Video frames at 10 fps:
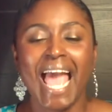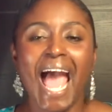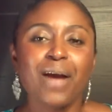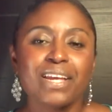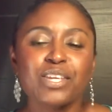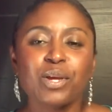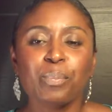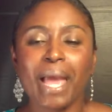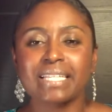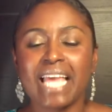How can you
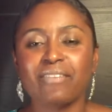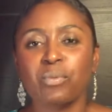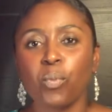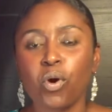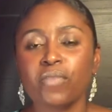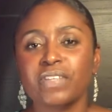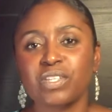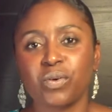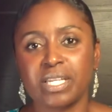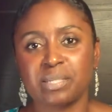get back to having more
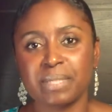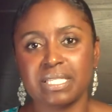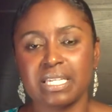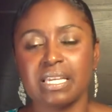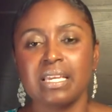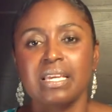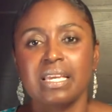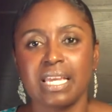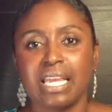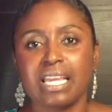physical intimacy
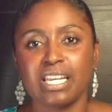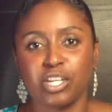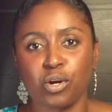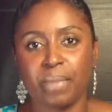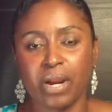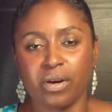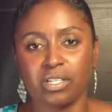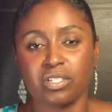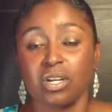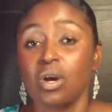in your
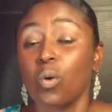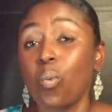marriage?